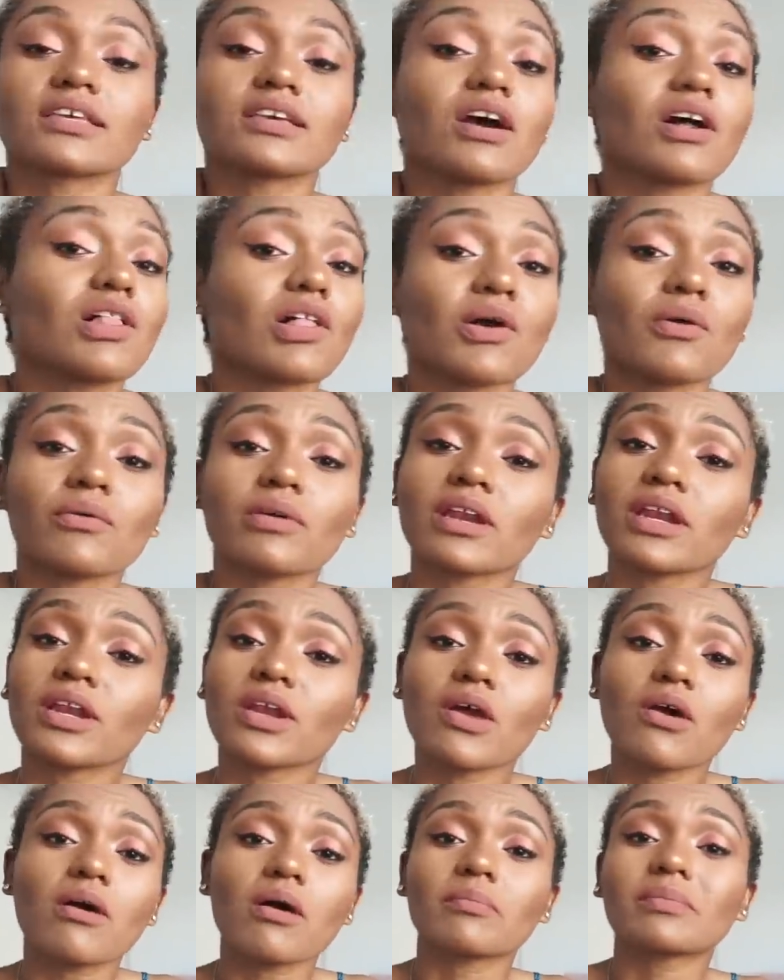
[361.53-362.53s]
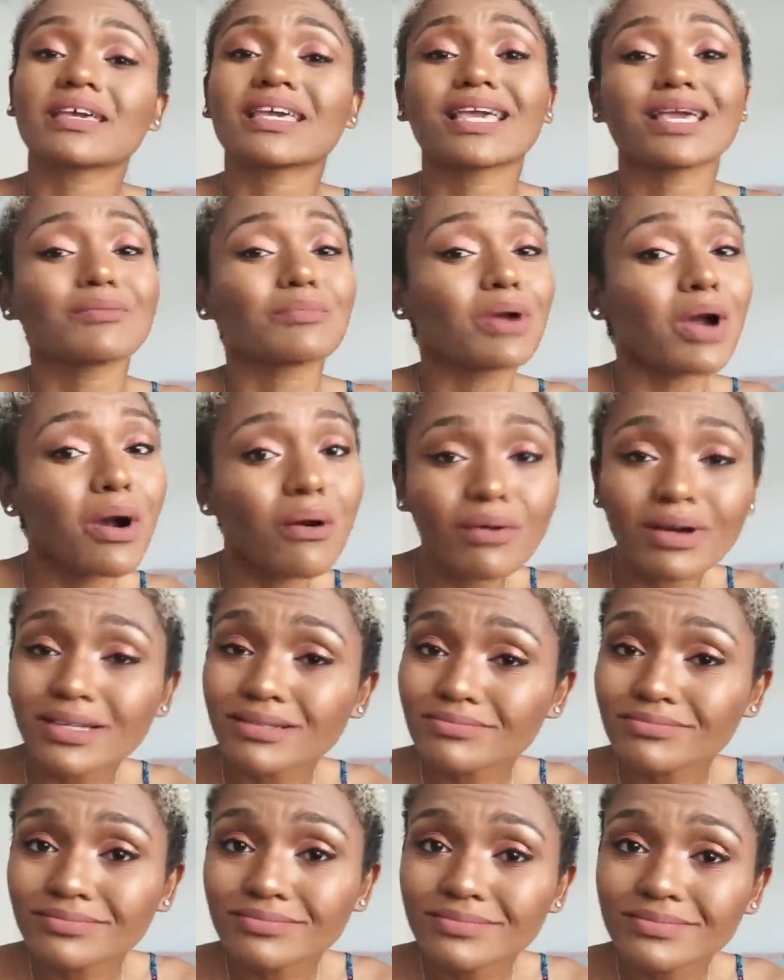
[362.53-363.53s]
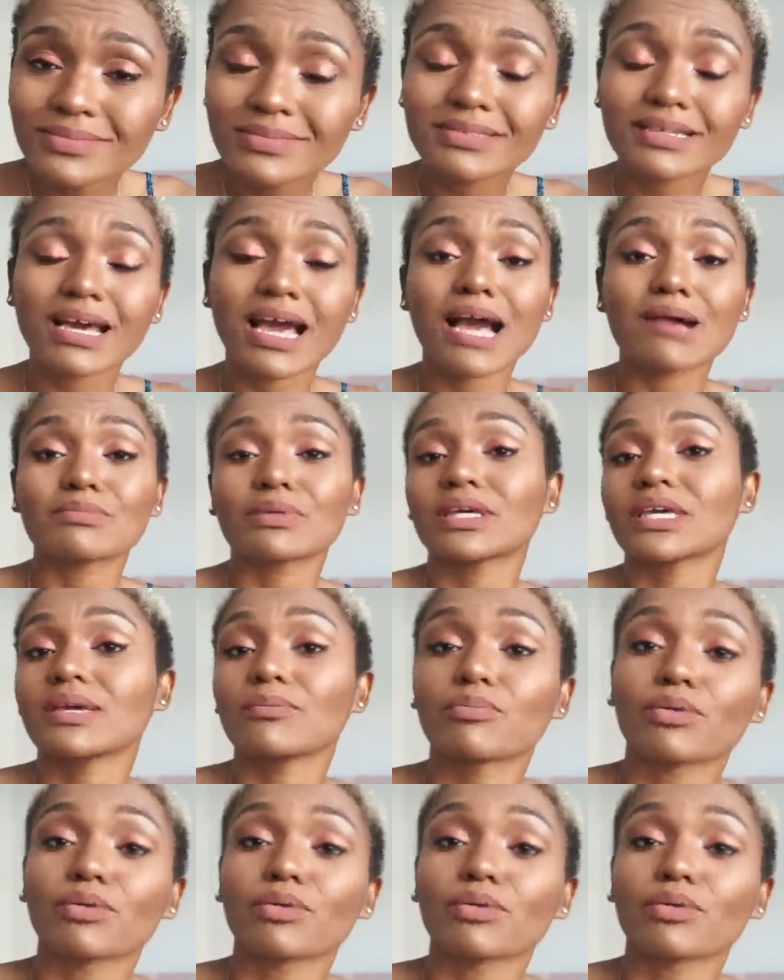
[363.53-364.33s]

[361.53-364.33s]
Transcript: Y'all already know I'm gonna keep going. I'm gonna keep